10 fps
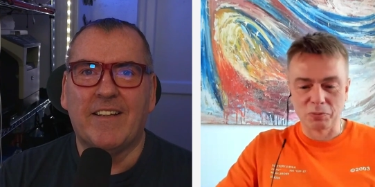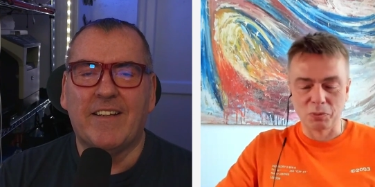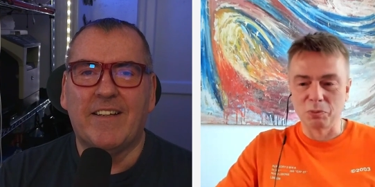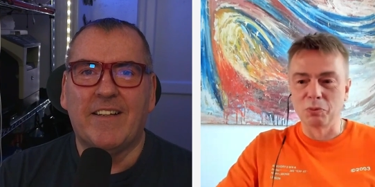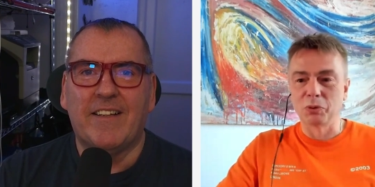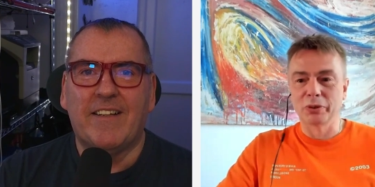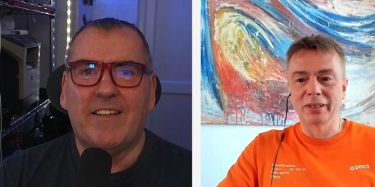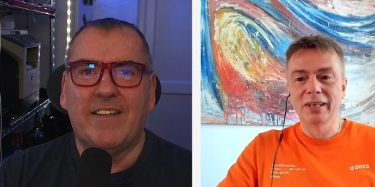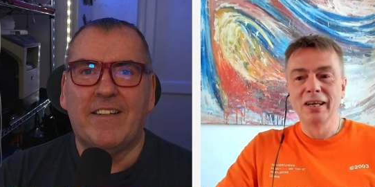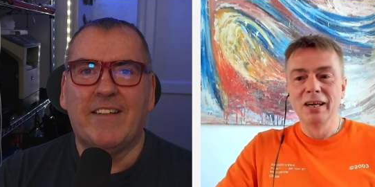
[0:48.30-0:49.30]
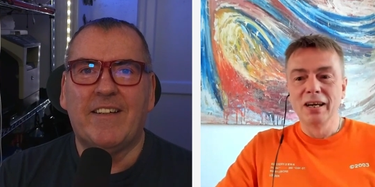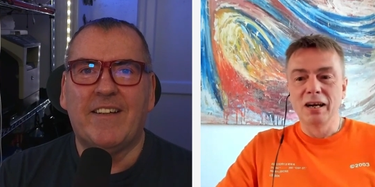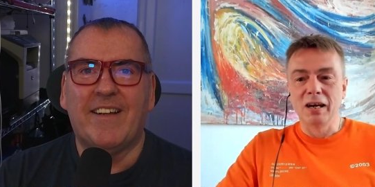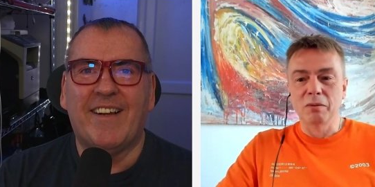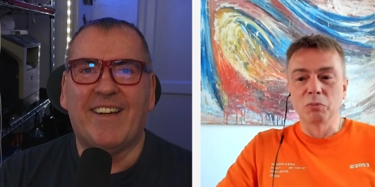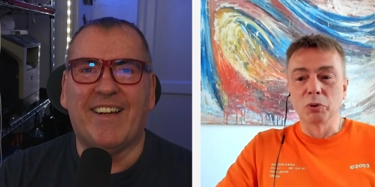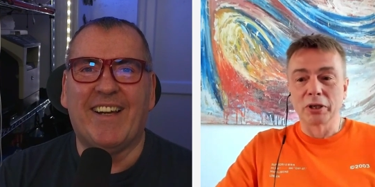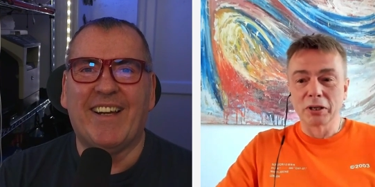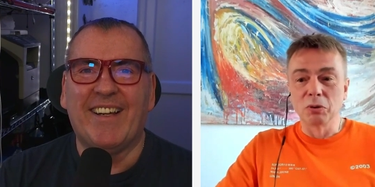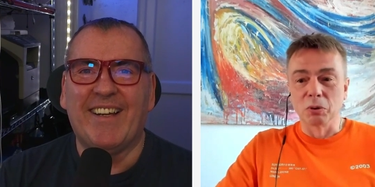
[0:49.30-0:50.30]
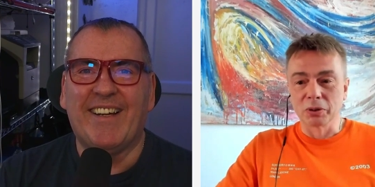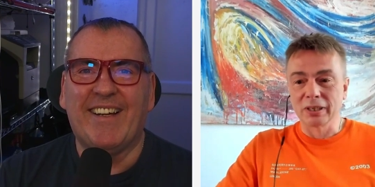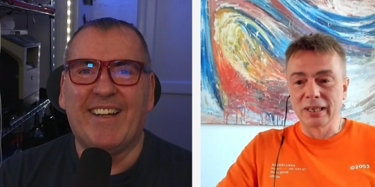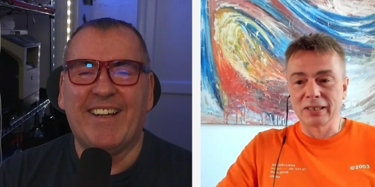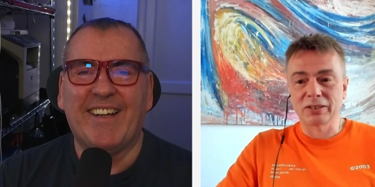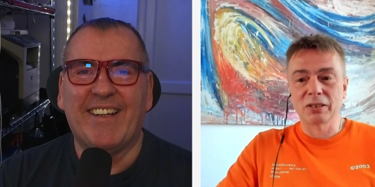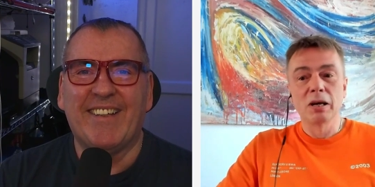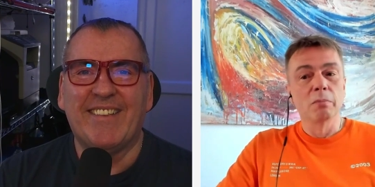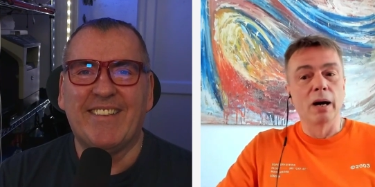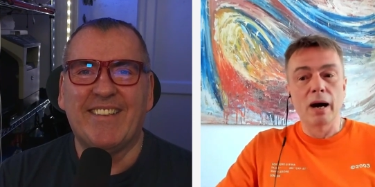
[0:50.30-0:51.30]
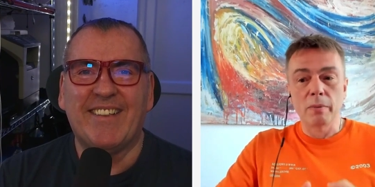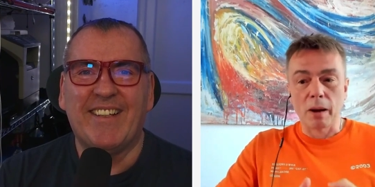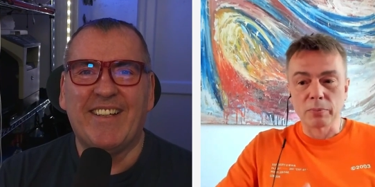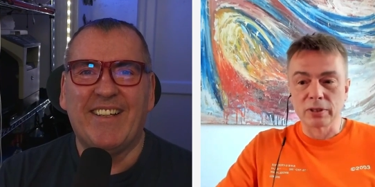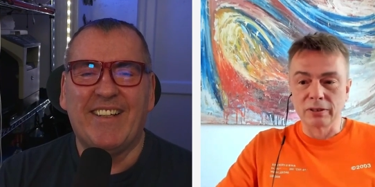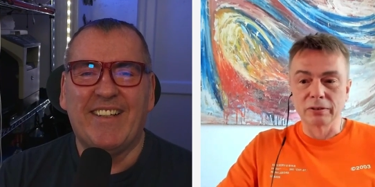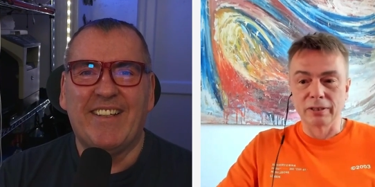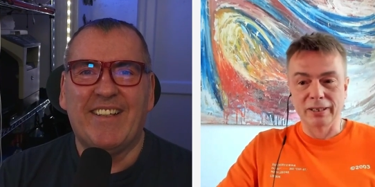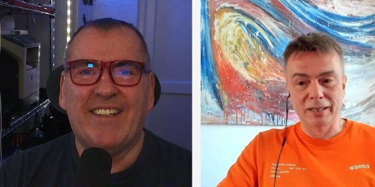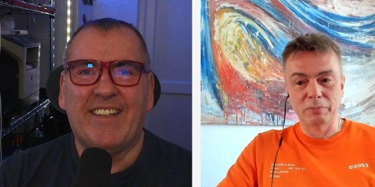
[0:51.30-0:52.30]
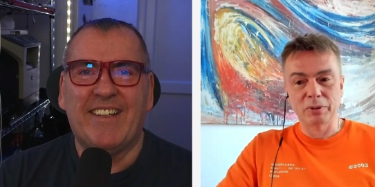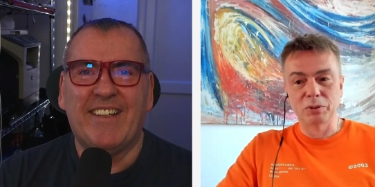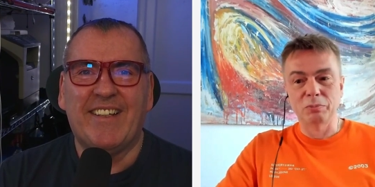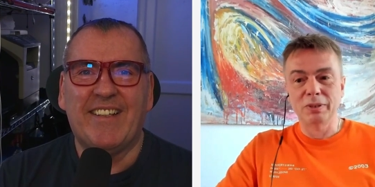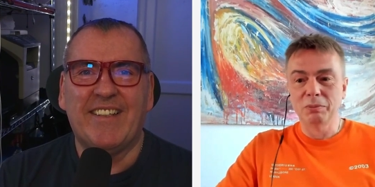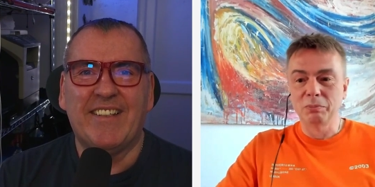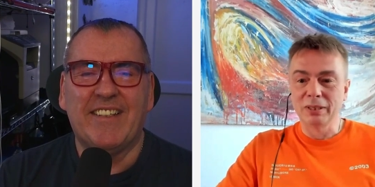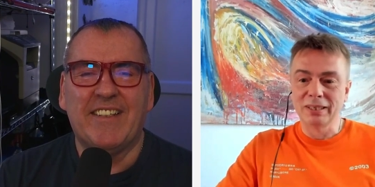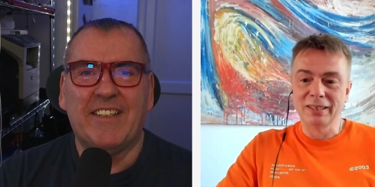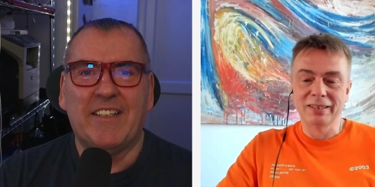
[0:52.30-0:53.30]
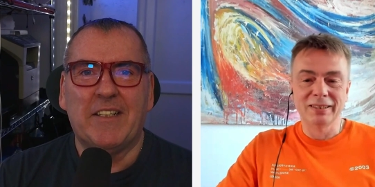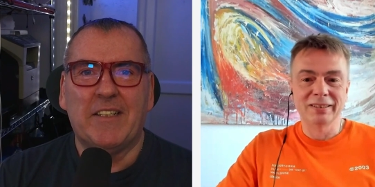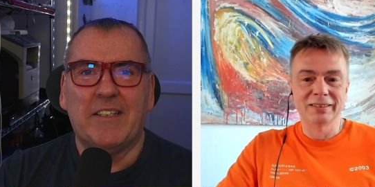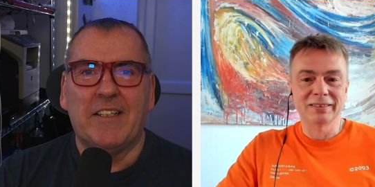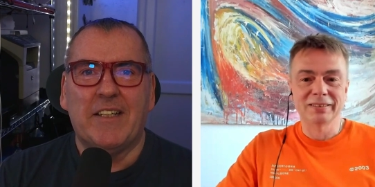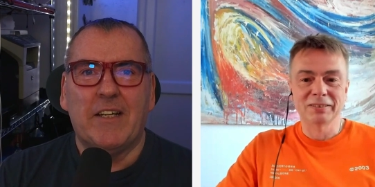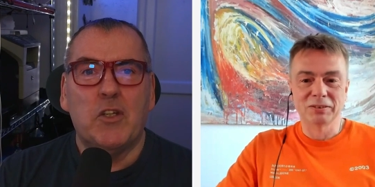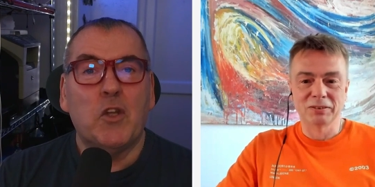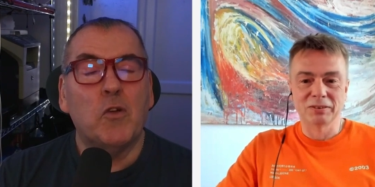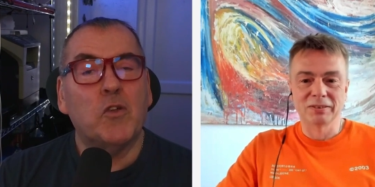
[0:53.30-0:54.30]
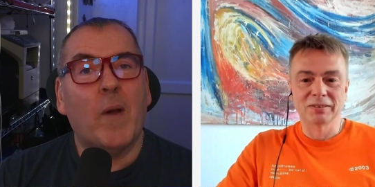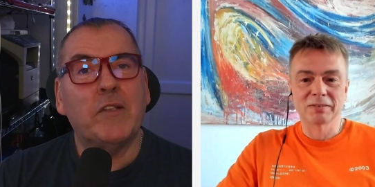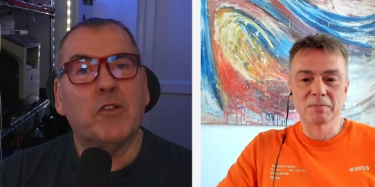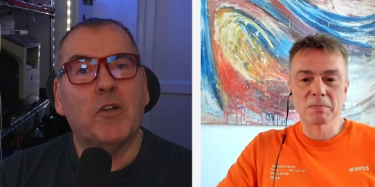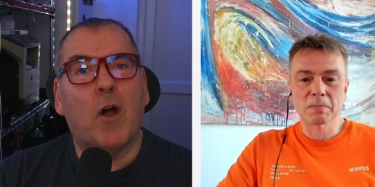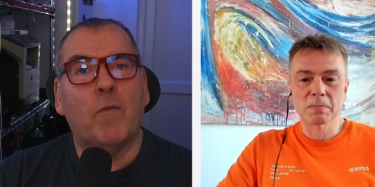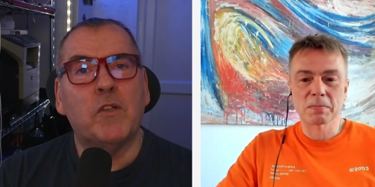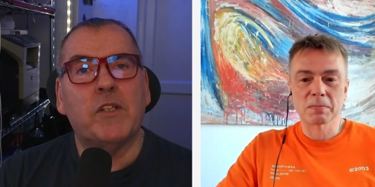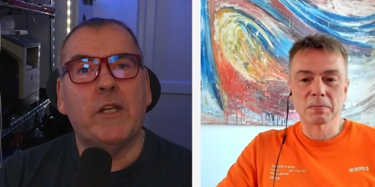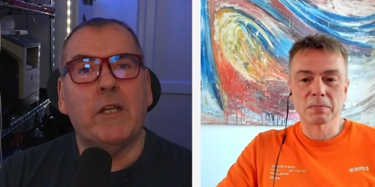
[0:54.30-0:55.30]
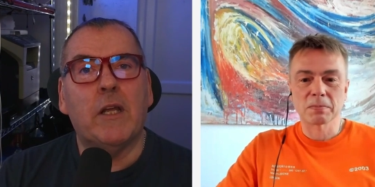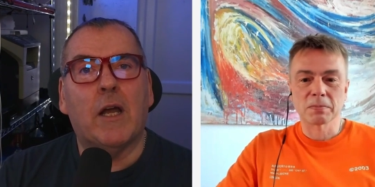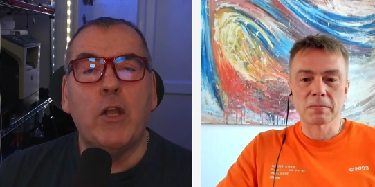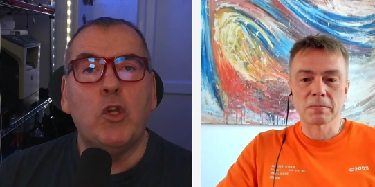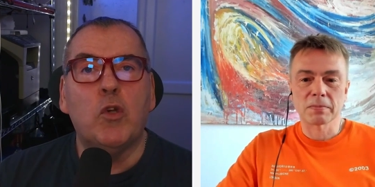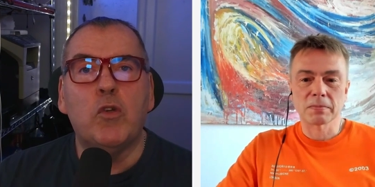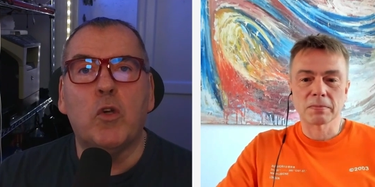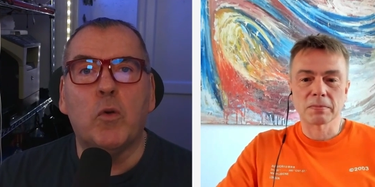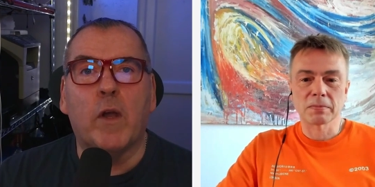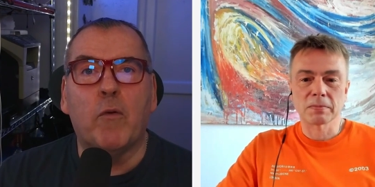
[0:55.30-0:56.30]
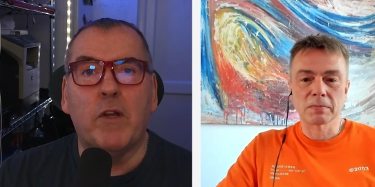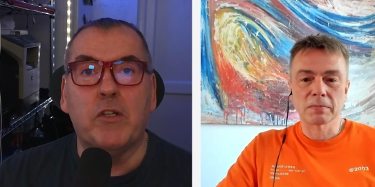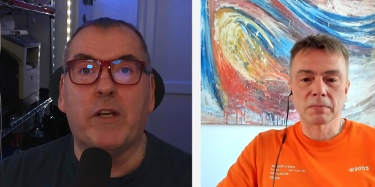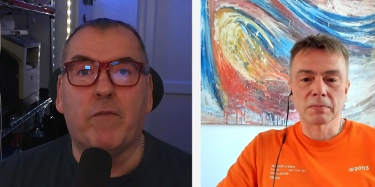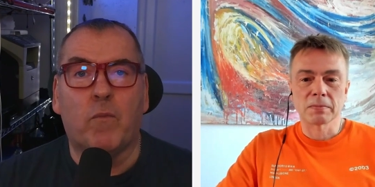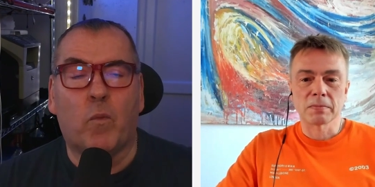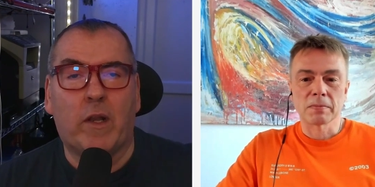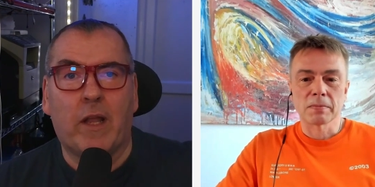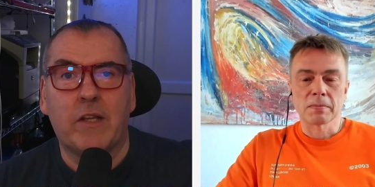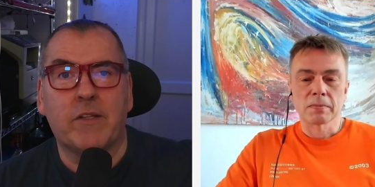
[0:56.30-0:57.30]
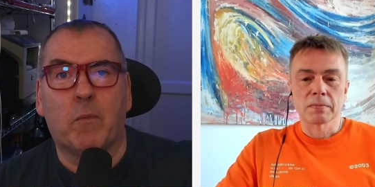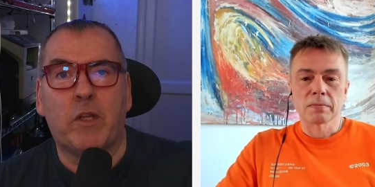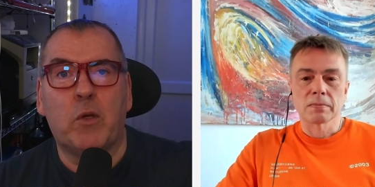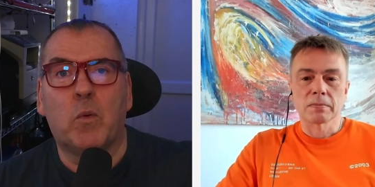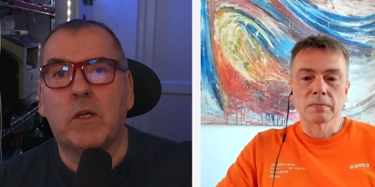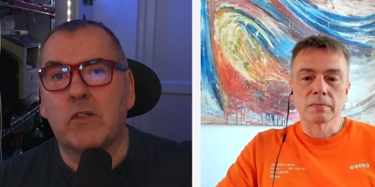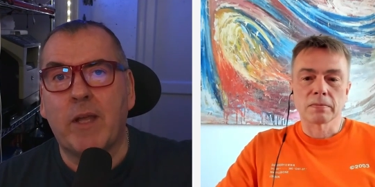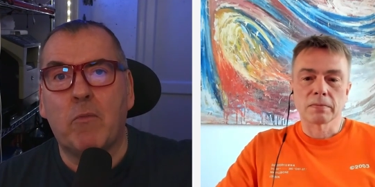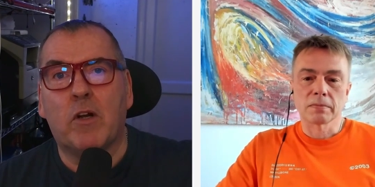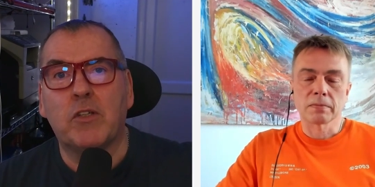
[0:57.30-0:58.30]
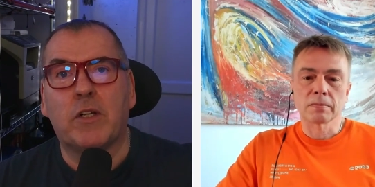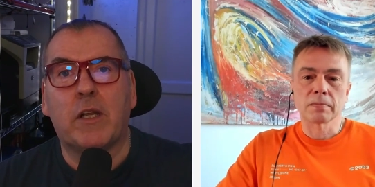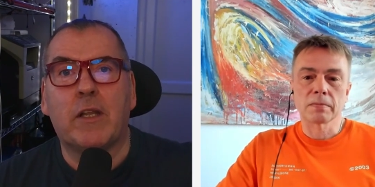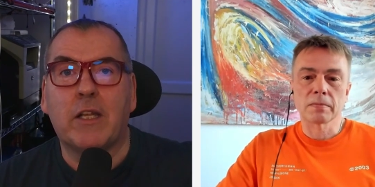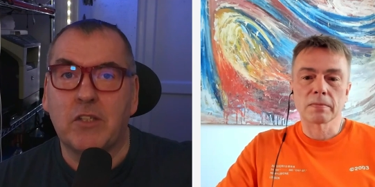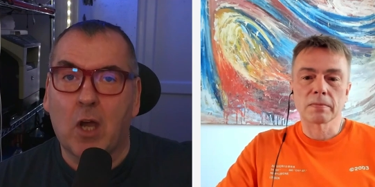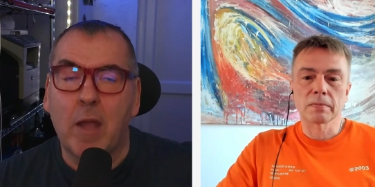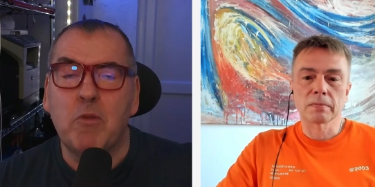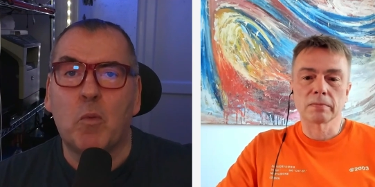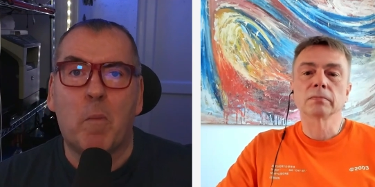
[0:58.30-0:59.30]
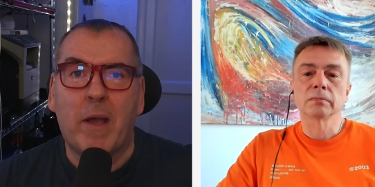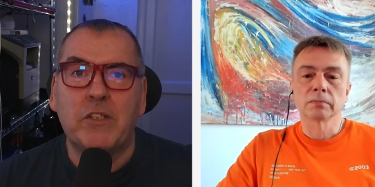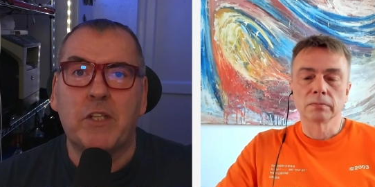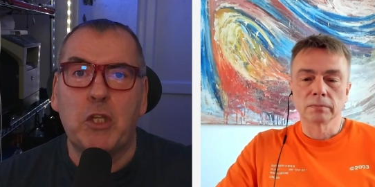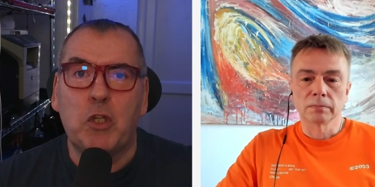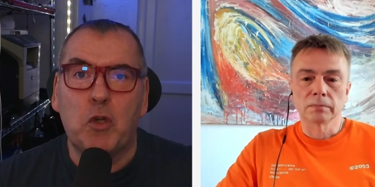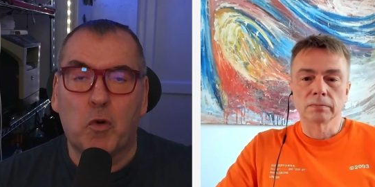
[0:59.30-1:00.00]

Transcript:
Speaker 1: much more boring, uh, boring guests, But I'm absolutely happy to be, be here.
Speaker 2: So, so Anton, obviously, I knew you originally, like I said, when you were Semrush, and at that time you were based in